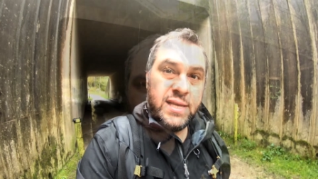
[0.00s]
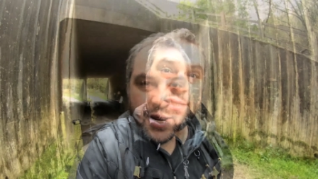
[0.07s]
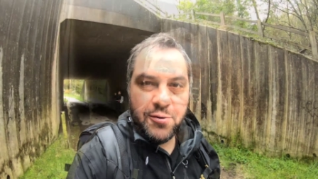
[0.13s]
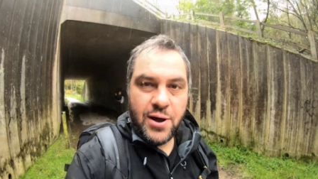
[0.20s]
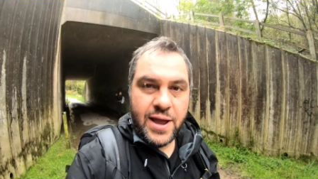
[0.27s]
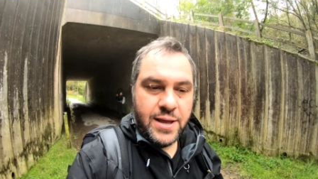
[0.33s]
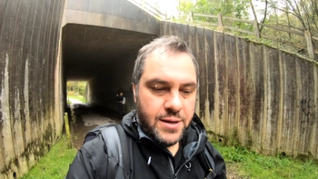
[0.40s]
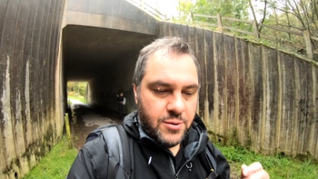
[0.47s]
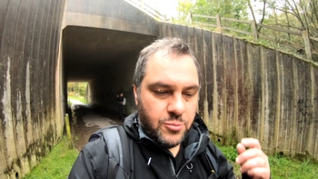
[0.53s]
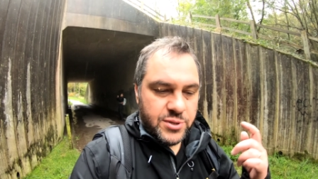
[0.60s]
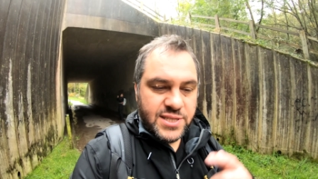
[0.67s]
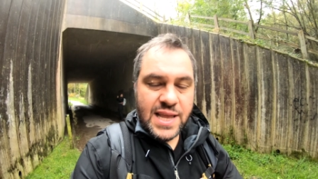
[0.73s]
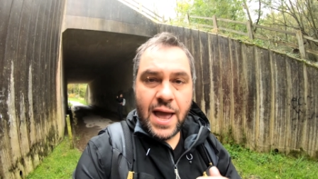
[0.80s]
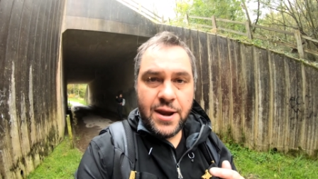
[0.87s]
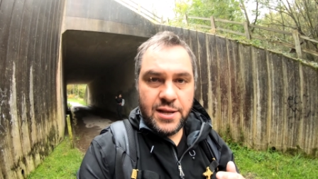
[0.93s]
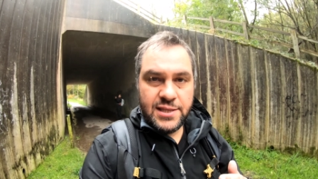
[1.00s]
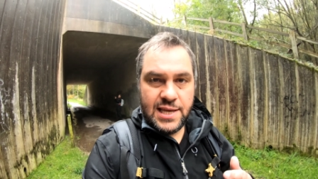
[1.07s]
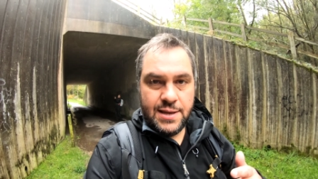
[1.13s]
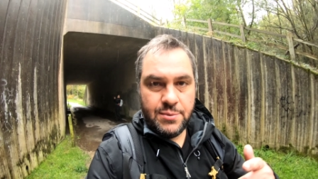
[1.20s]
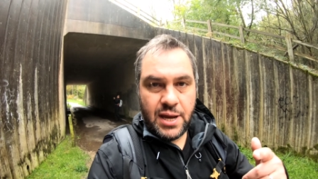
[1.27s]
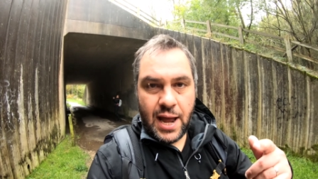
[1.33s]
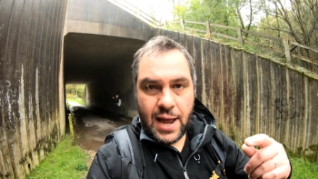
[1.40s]
Anyway, we're starting at
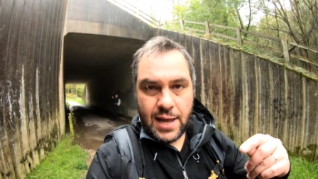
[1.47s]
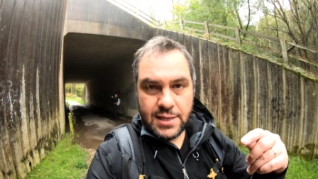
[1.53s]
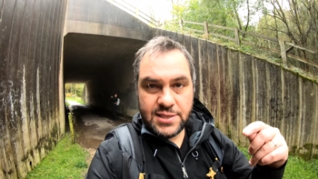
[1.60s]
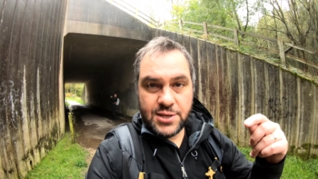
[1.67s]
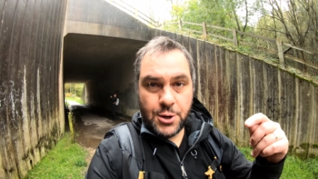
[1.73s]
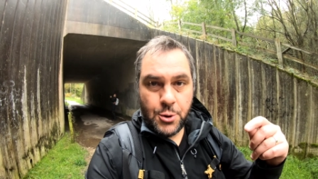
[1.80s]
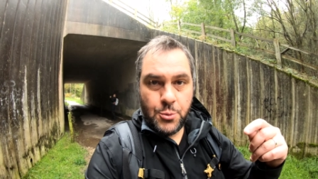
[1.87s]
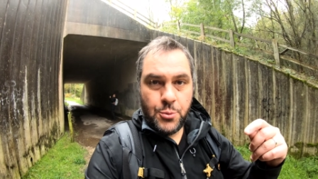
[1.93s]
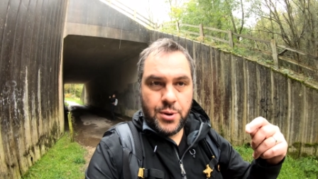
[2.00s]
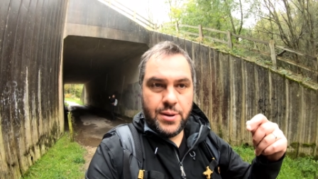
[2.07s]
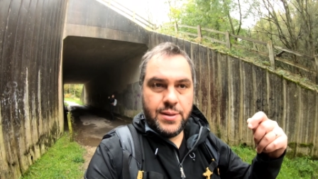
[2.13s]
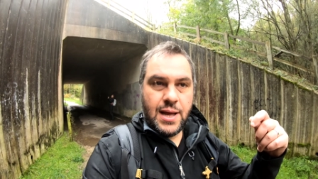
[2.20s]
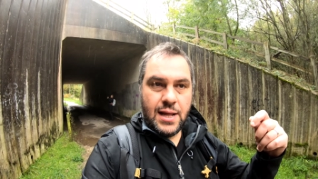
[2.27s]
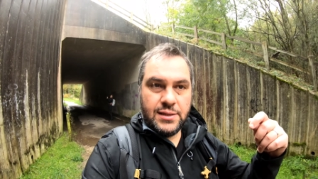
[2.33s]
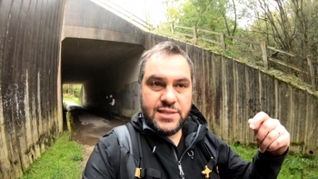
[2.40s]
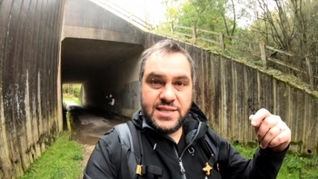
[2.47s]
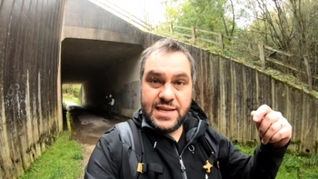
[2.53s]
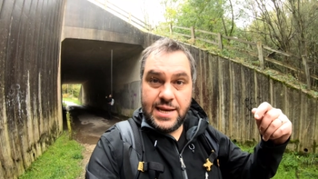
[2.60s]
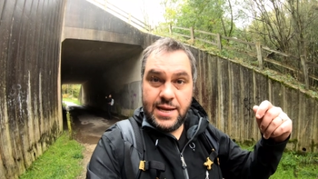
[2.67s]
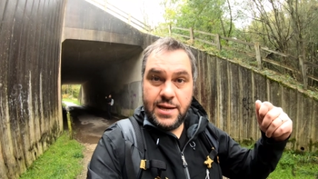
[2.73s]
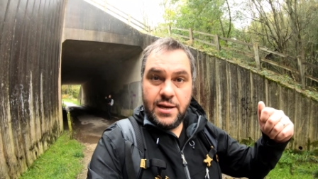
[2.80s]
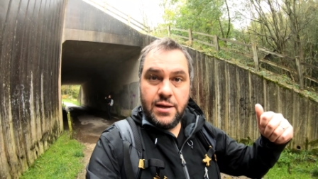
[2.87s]
Deepcar, so I'll
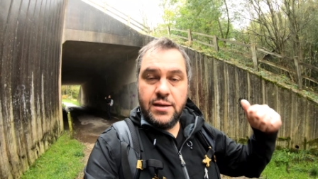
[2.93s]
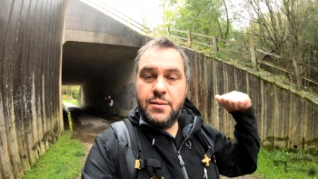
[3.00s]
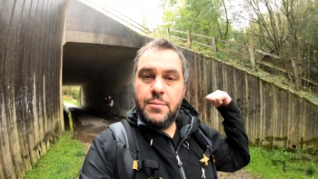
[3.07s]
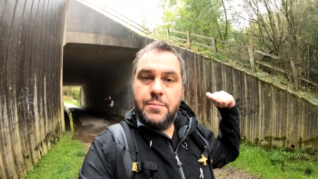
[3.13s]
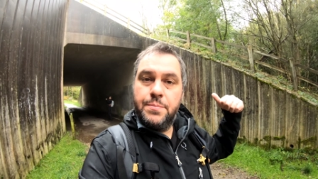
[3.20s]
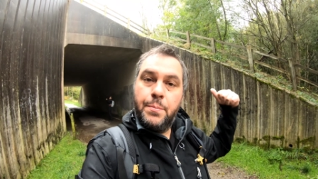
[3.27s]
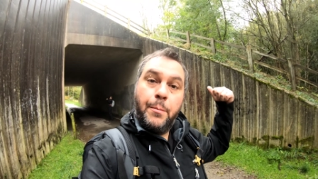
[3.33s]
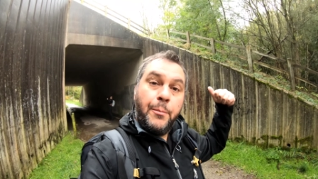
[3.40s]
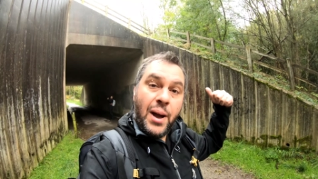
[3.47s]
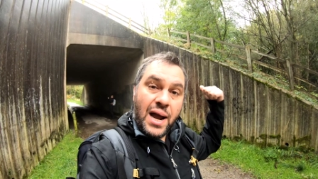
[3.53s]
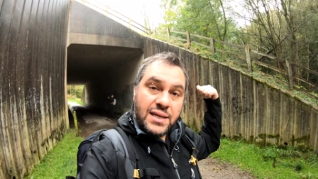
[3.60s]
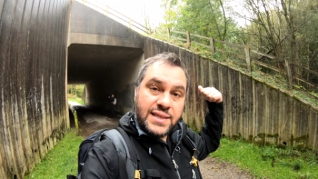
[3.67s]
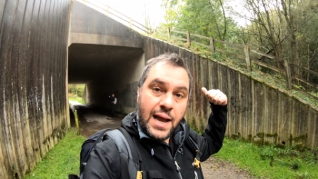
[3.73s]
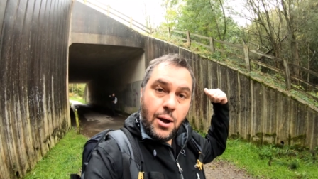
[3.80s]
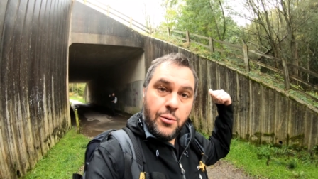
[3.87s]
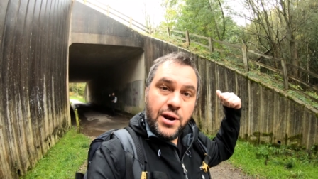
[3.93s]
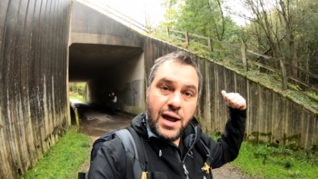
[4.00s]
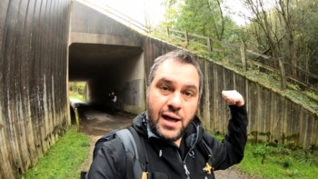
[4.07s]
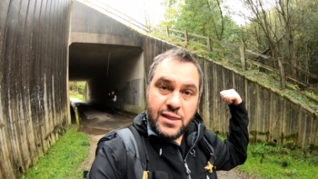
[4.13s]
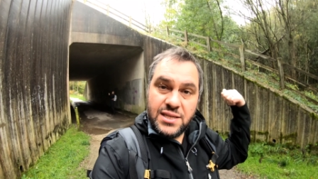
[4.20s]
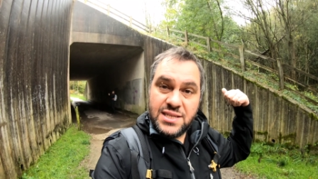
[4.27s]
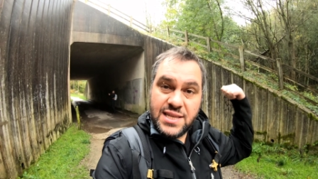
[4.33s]
see you back down
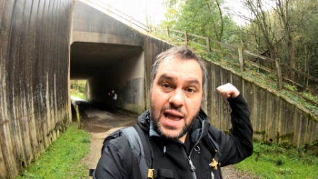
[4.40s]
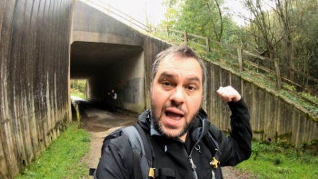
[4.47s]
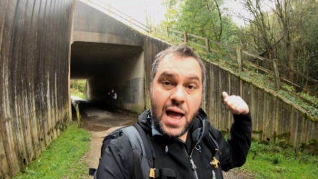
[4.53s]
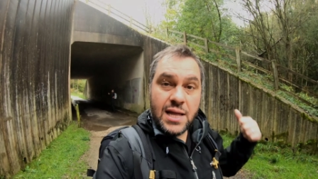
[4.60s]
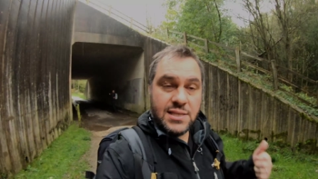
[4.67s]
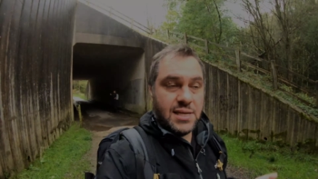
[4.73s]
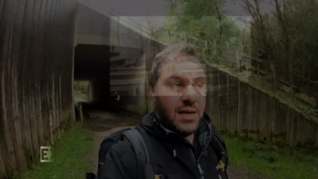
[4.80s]
at the start.